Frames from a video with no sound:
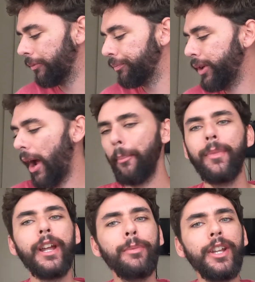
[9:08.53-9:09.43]
Yeah,
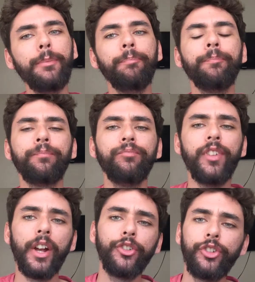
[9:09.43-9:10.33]
maybe
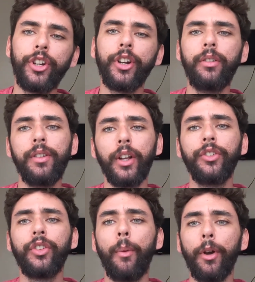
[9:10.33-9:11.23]
next year, next
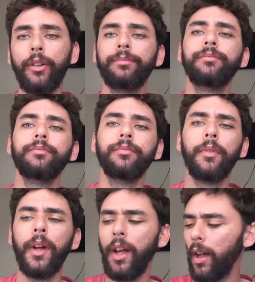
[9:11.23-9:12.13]
summer.
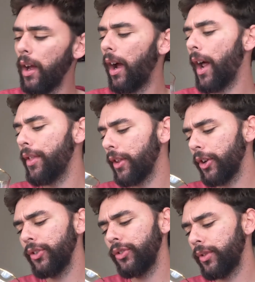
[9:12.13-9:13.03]
I think
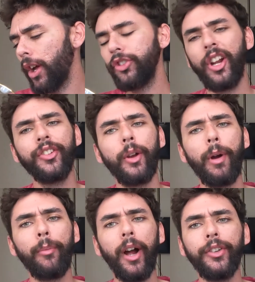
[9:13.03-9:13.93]
there's a chance I
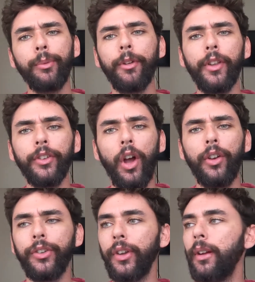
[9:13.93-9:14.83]
might buy some of this,
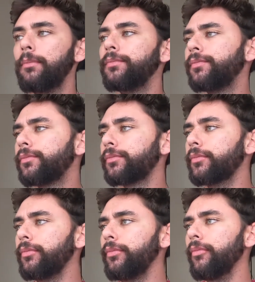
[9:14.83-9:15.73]
honestly.
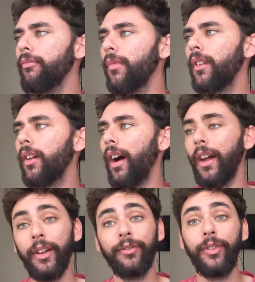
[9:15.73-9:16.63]

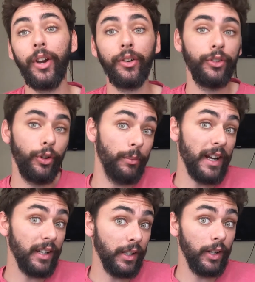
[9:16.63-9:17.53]
If they're still
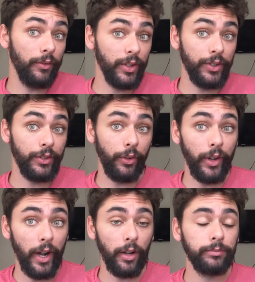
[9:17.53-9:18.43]
making it, if it's still
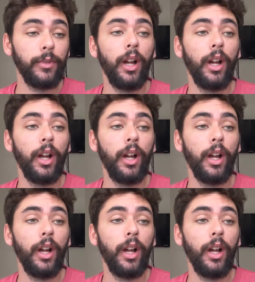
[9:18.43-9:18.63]
there.